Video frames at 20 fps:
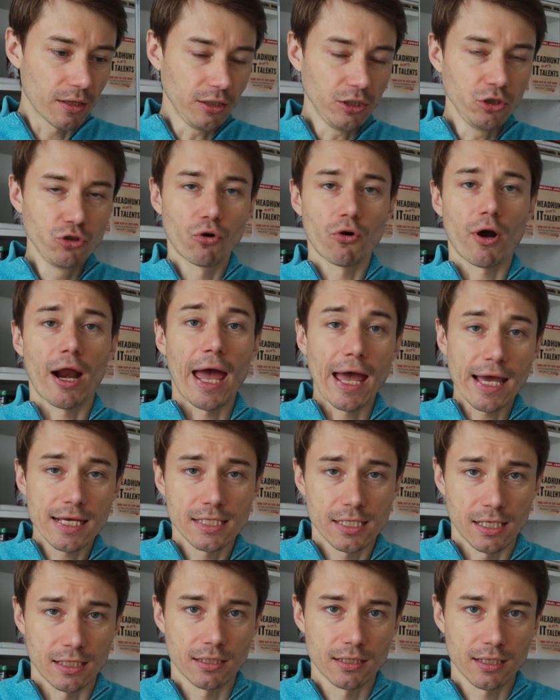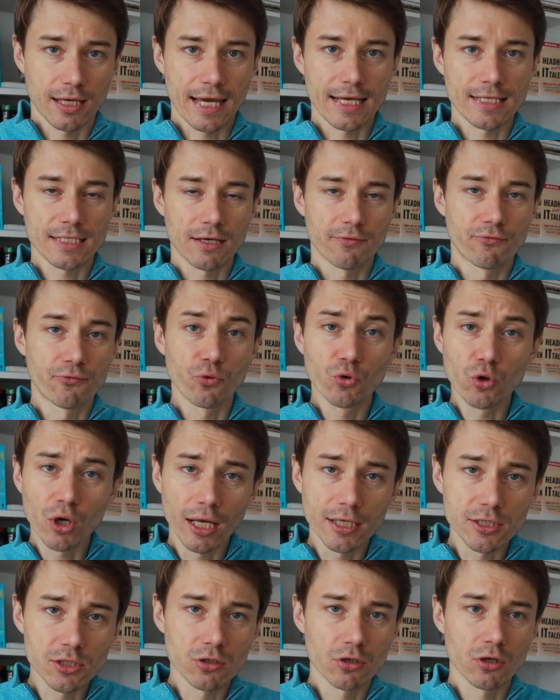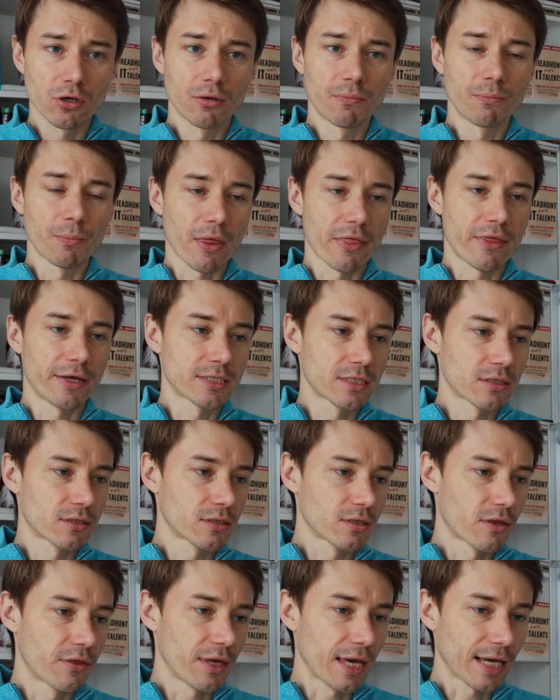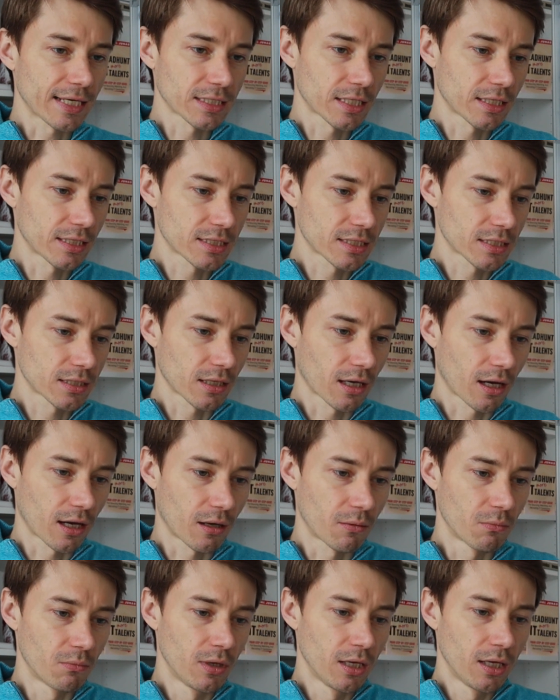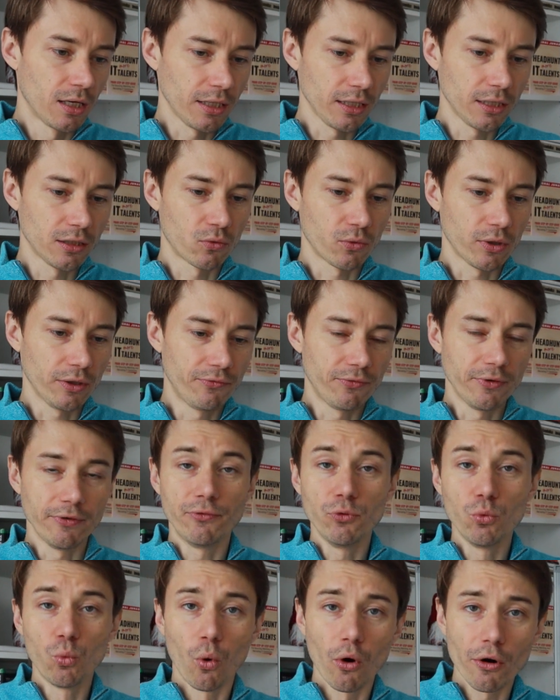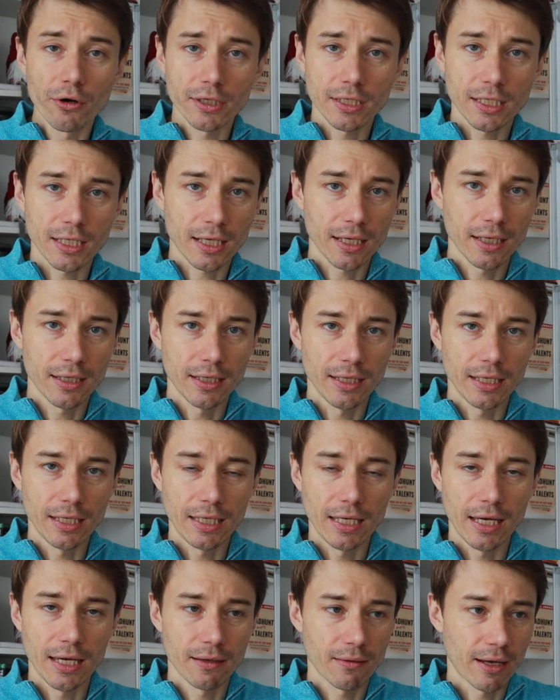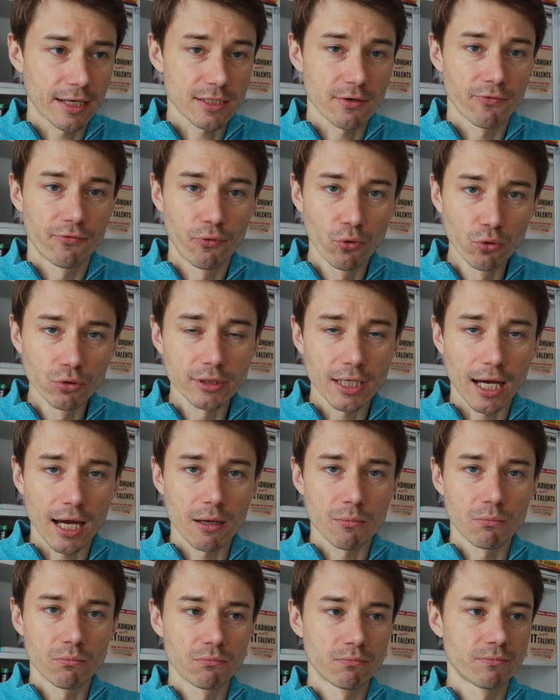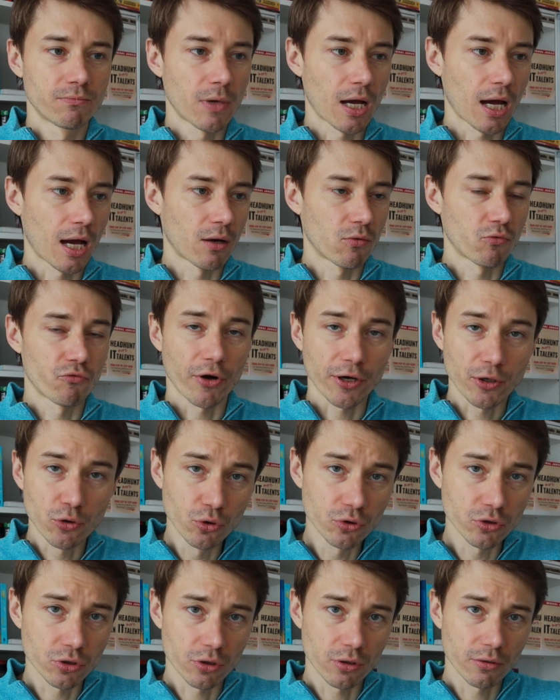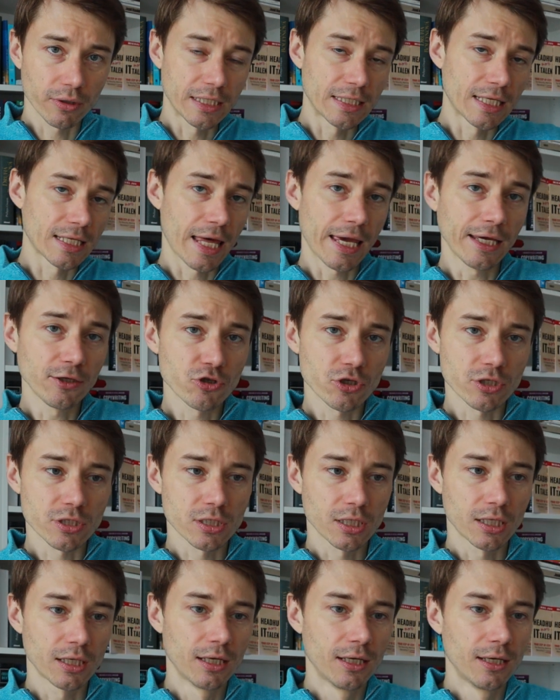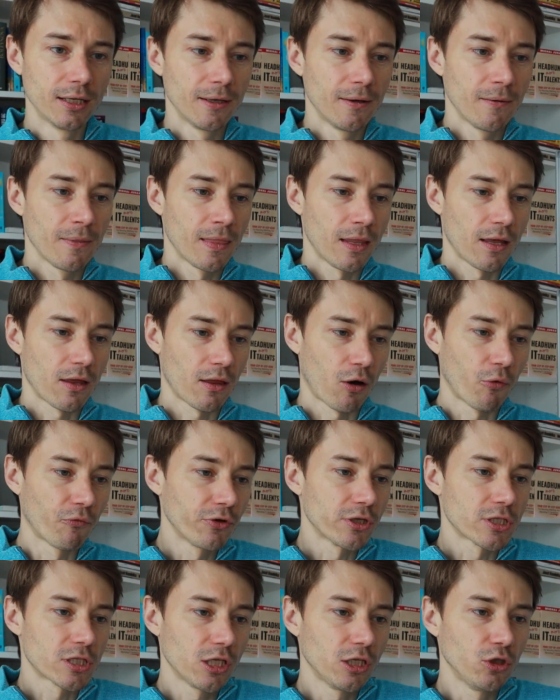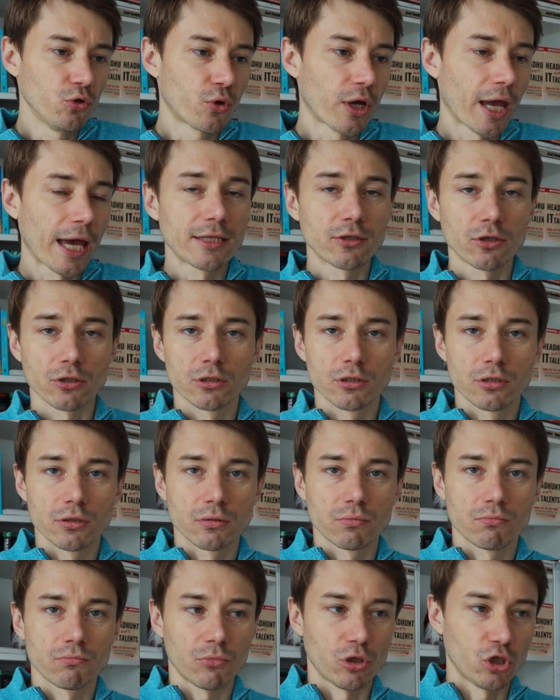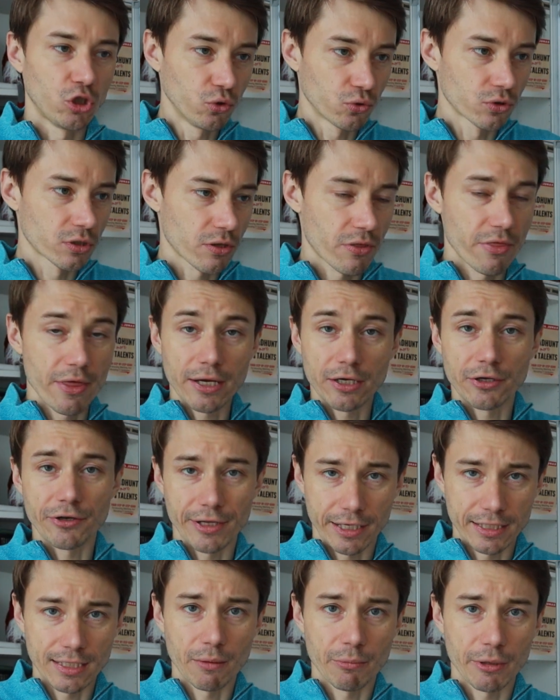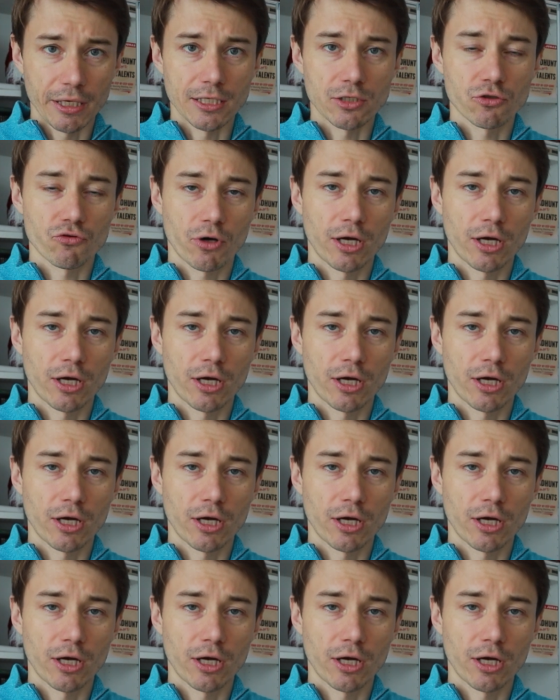your asset as a freelancer. That's the asset as, if you work as a full-time recruiter in an agency, obviously you cannot use their database,